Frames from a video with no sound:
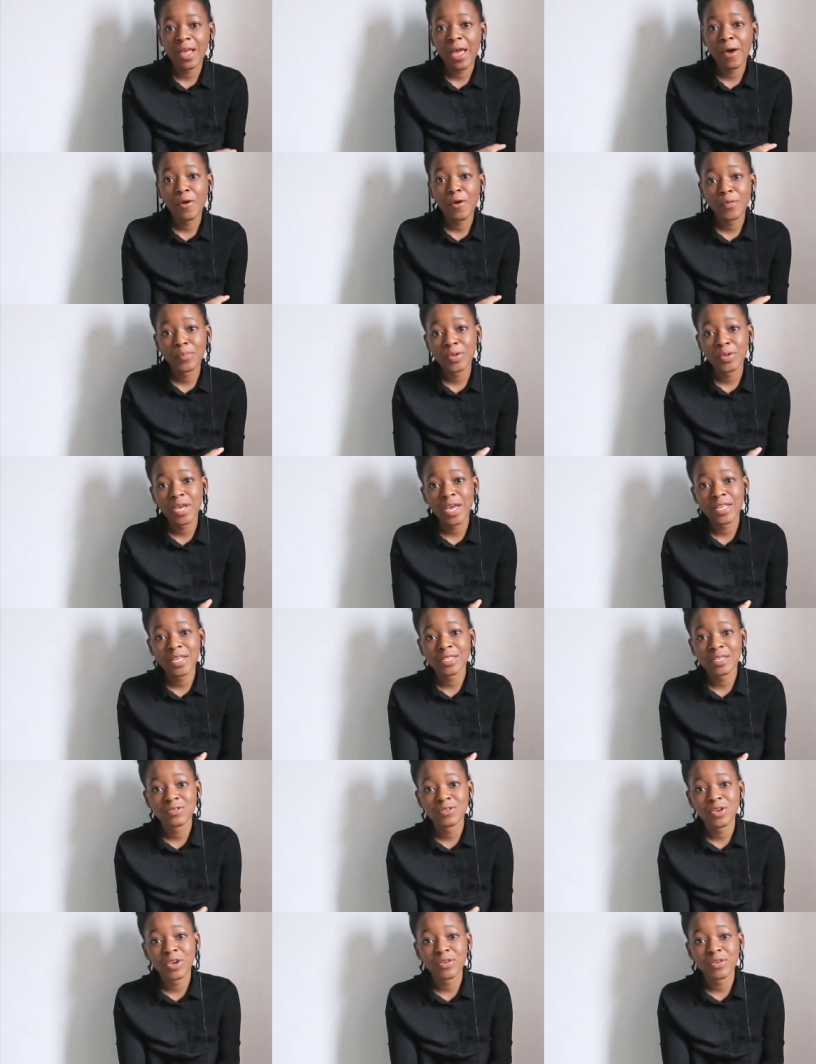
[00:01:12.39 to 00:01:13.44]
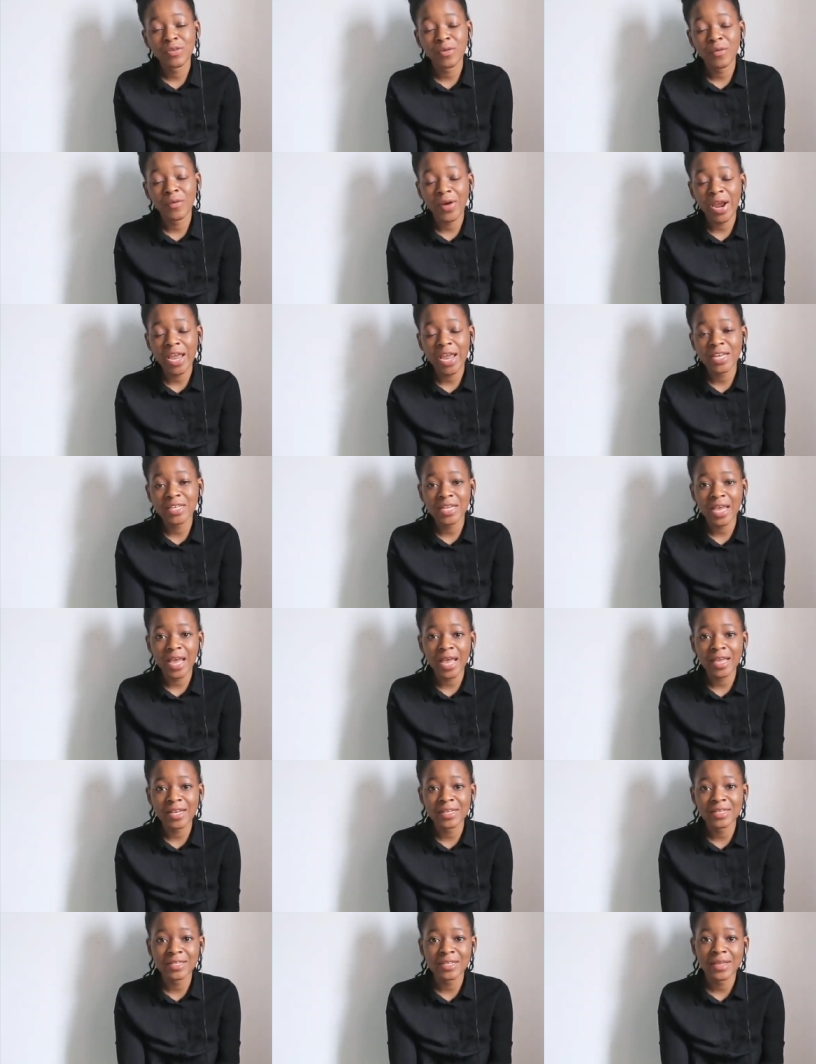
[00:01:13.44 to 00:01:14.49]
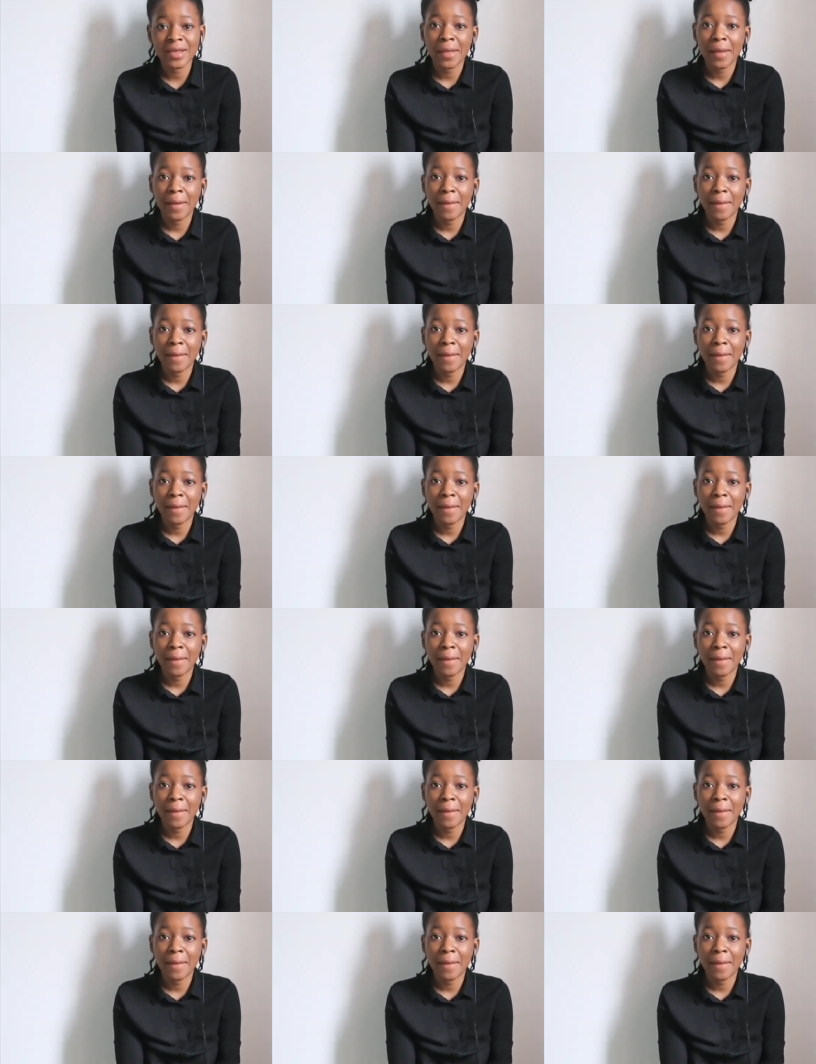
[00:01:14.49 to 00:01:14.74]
I hope you guys are doing all right, and